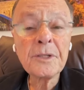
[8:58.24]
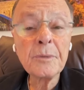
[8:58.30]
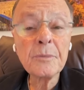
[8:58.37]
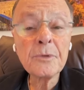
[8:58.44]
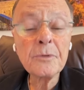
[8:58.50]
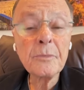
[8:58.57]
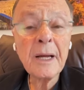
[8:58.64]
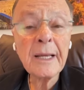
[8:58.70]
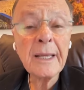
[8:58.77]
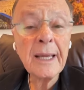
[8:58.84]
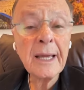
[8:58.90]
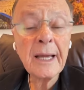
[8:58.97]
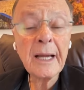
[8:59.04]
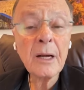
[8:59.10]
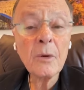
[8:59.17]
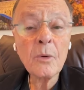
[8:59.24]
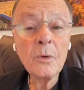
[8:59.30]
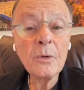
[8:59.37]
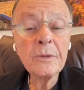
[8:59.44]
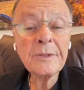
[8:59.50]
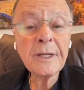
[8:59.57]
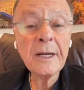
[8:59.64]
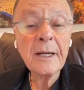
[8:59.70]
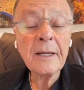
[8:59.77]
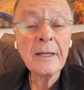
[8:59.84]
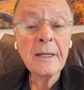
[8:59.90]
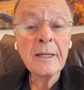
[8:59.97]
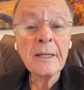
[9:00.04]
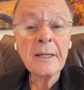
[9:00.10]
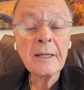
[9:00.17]
we are at
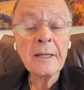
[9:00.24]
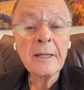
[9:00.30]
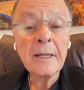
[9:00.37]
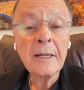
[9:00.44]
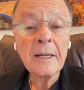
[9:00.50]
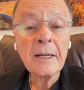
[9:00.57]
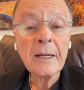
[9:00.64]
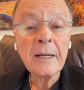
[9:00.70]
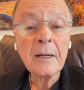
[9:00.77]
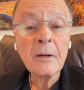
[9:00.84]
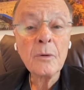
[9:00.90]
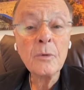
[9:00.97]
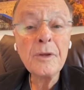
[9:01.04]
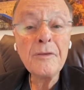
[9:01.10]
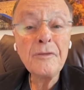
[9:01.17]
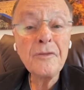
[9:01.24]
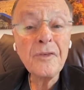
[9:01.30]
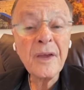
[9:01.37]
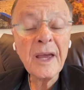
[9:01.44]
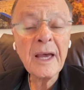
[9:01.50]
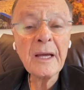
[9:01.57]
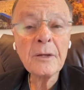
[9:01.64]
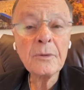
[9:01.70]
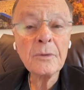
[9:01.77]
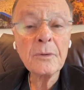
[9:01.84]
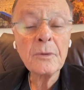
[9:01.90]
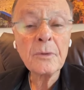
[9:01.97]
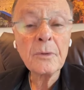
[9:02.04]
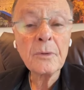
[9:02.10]
war against hell.